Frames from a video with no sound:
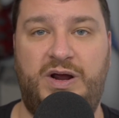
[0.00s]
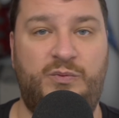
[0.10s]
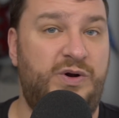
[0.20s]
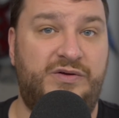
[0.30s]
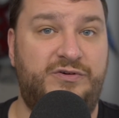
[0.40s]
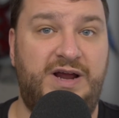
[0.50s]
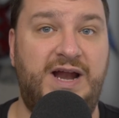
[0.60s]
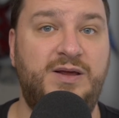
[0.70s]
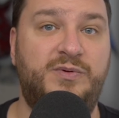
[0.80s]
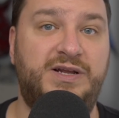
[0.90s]
whenever
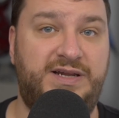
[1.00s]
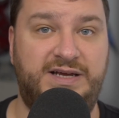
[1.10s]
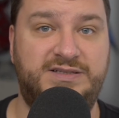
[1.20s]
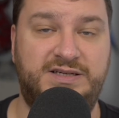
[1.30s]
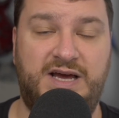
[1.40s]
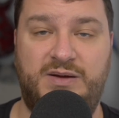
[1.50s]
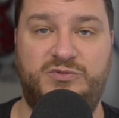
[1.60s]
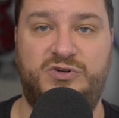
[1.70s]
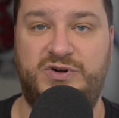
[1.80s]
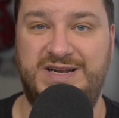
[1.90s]
anybody takes the time
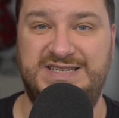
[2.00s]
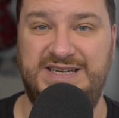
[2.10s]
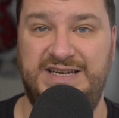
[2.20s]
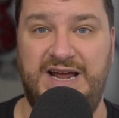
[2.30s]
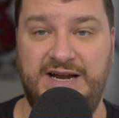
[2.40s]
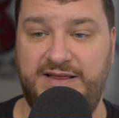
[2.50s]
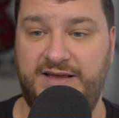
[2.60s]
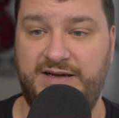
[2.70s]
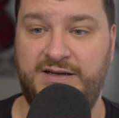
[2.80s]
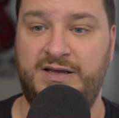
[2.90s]
to translate
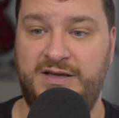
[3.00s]
anything.